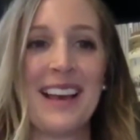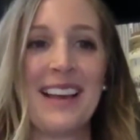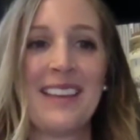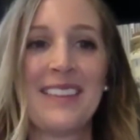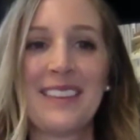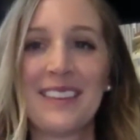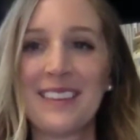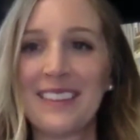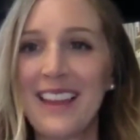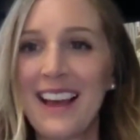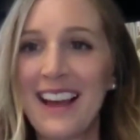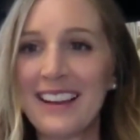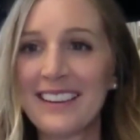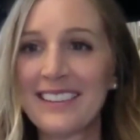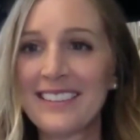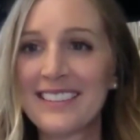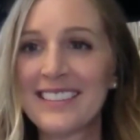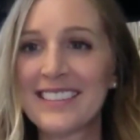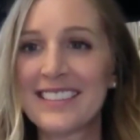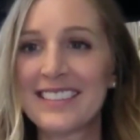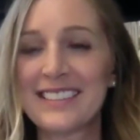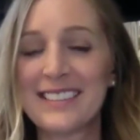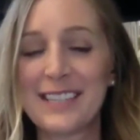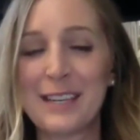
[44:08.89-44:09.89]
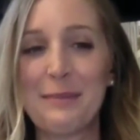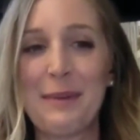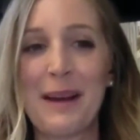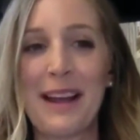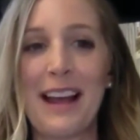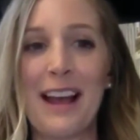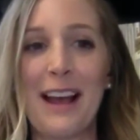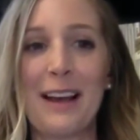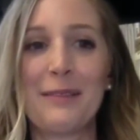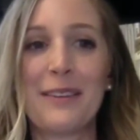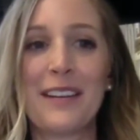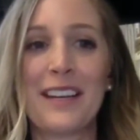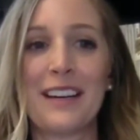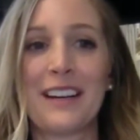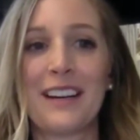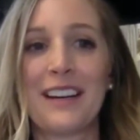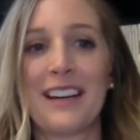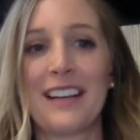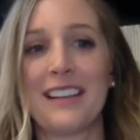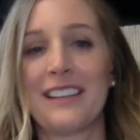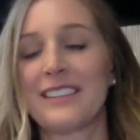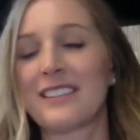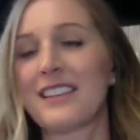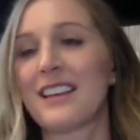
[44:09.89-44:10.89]
The last tip I have here
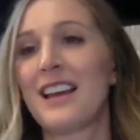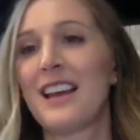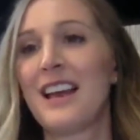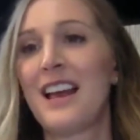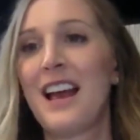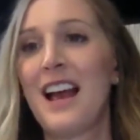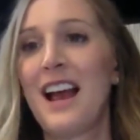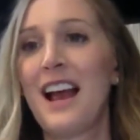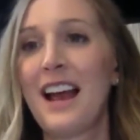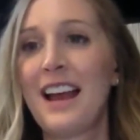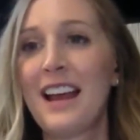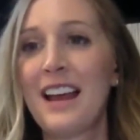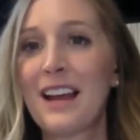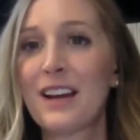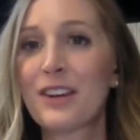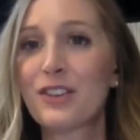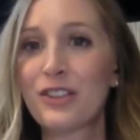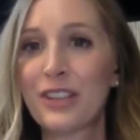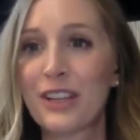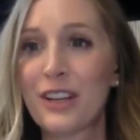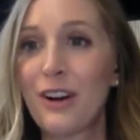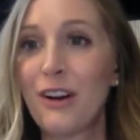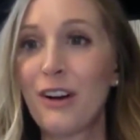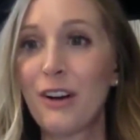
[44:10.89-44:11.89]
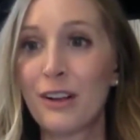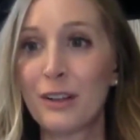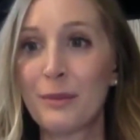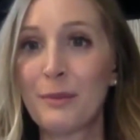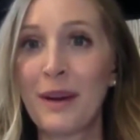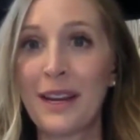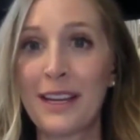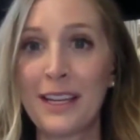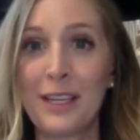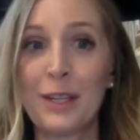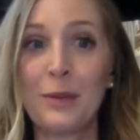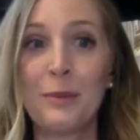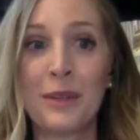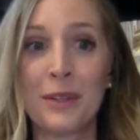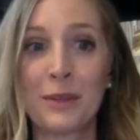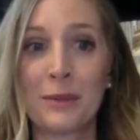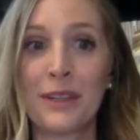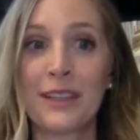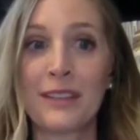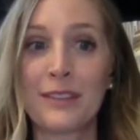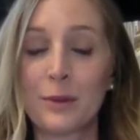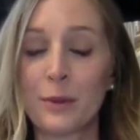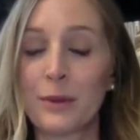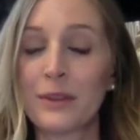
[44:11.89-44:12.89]
is I actually called my human
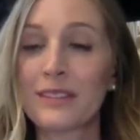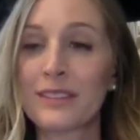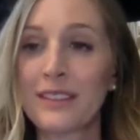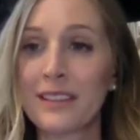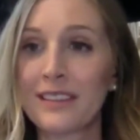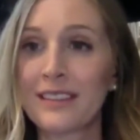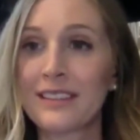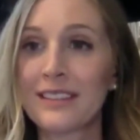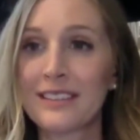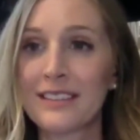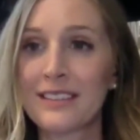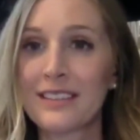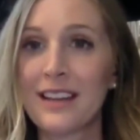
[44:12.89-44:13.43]
resources